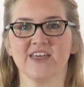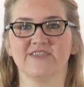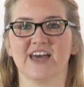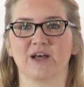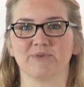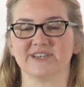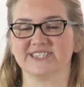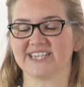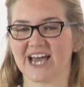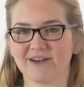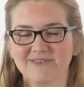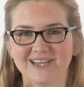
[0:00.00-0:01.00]
they'll be
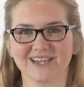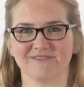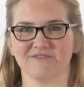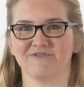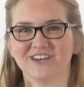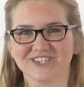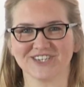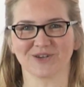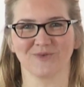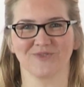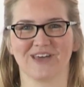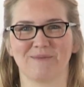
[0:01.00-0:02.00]
downing and finishing
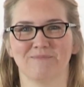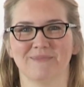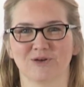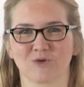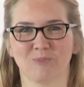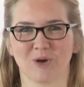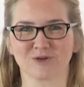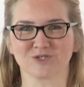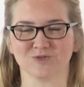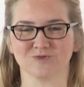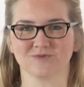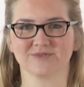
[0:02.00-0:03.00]
all their milk
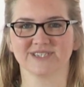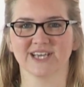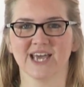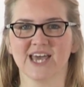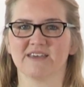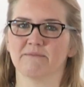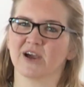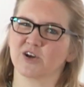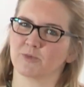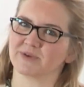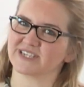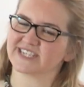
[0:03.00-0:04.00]
bottles. They might
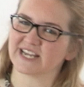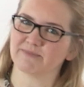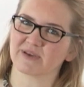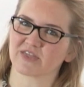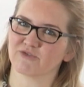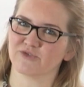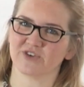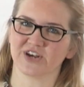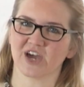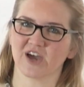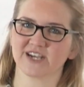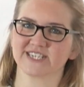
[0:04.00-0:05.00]
not be sleeping through the
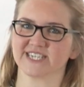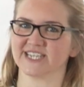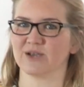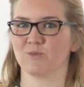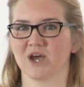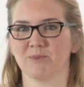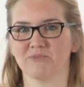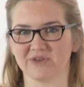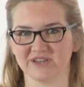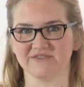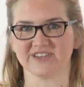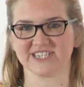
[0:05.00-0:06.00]
night, and they were
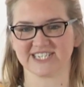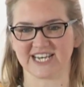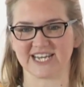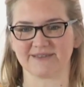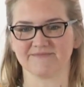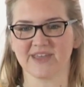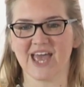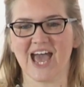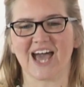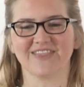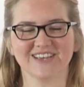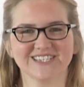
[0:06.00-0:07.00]
previously.
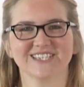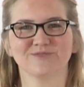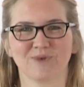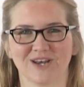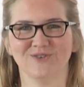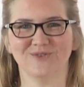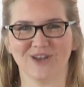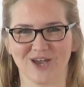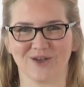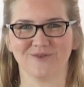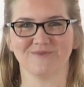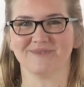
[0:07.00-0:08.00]
And this is when you
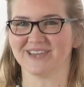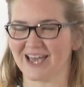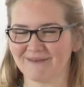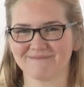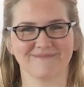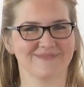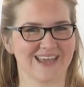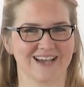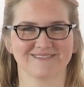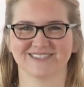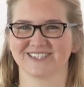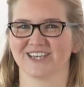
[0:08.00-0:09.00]
know, yep,
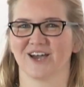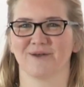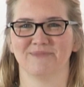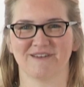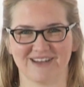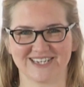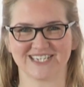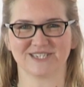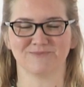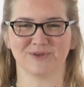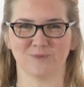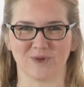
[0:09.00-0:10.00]
now's the time they're ready
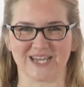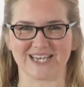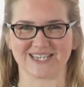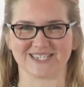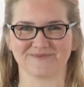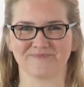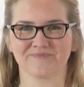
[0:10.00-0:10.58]
to be weaned.